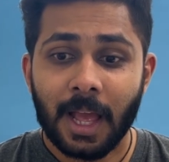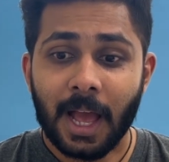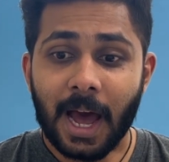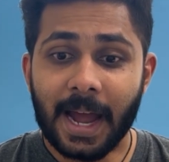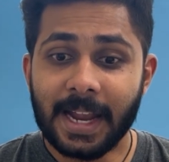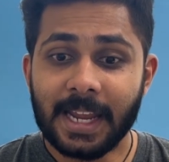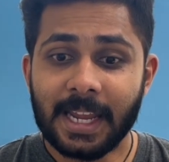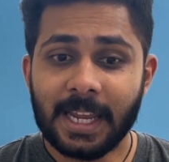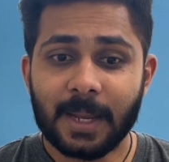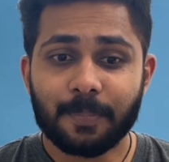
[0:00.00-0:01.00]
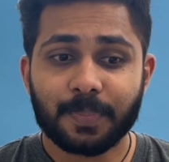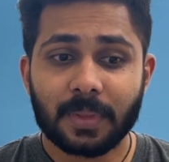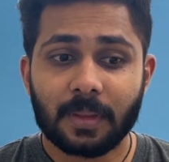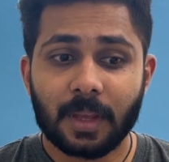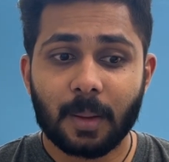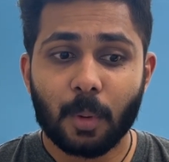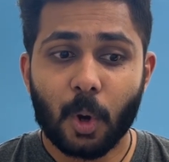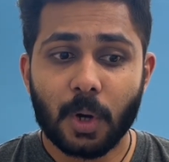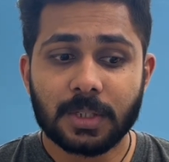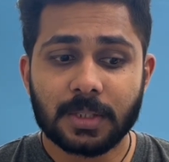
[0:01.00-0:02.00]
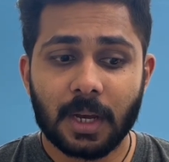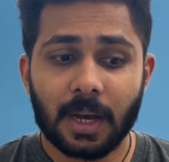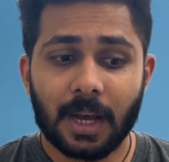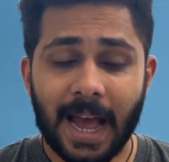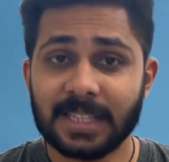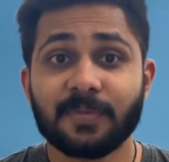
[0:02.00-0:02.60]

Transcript: as